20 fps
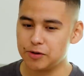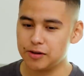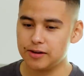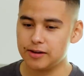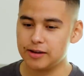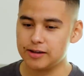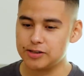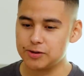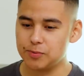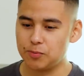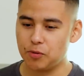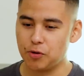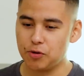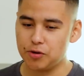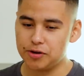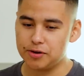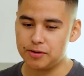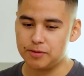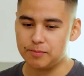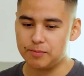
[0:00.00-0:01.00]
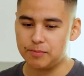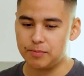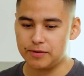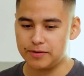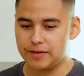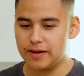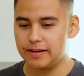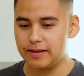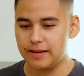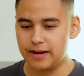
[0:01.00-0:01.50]
really like support it,
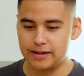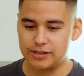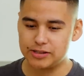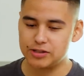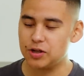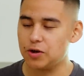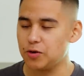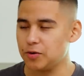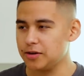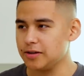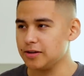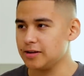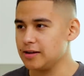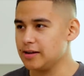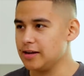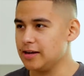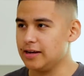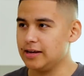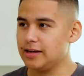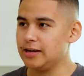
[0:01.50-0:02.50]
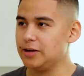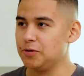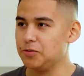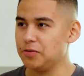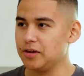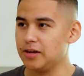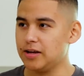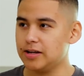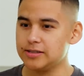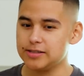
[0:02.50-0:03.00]
but then like slowly you
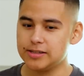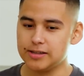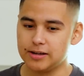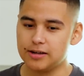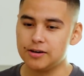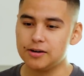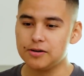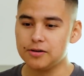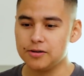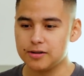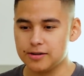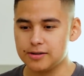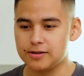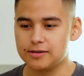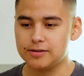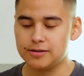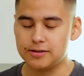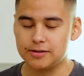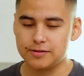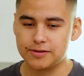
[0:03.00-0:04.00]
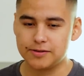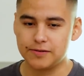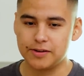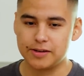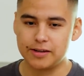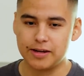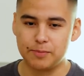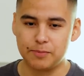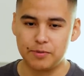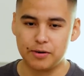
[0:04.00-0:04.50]
realize like, oh, like, you know, stuff
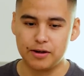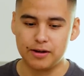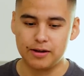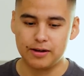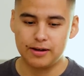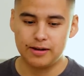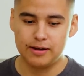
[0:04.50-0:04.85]
like that. But